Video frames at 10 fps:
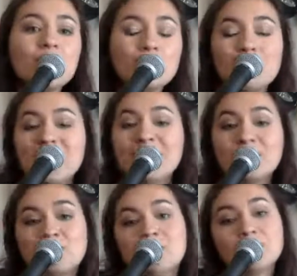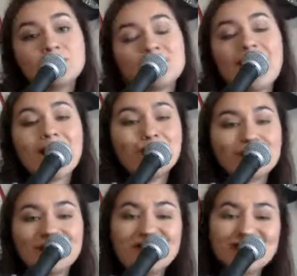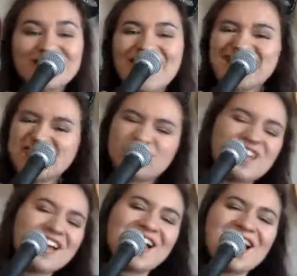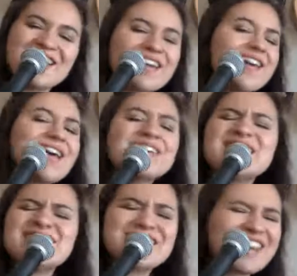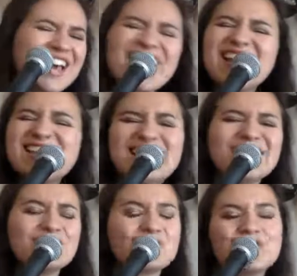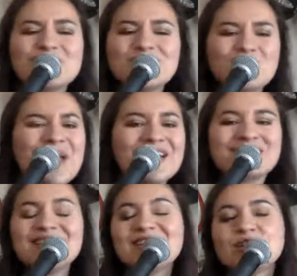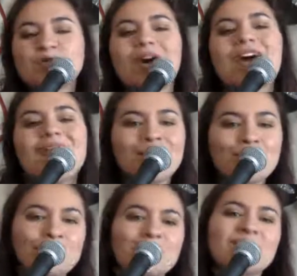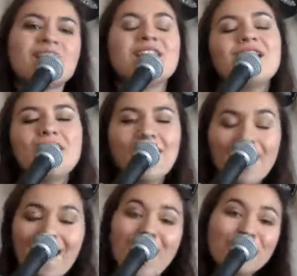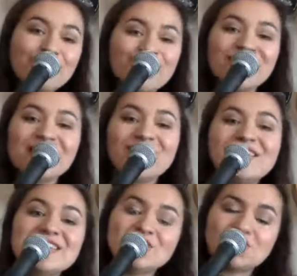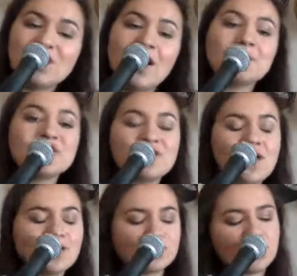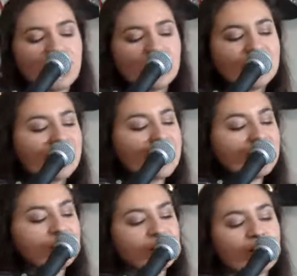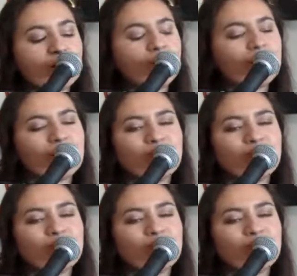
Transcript: With you, time feels like it's flying, like it's just passing us by. I feel as summer starts falling, so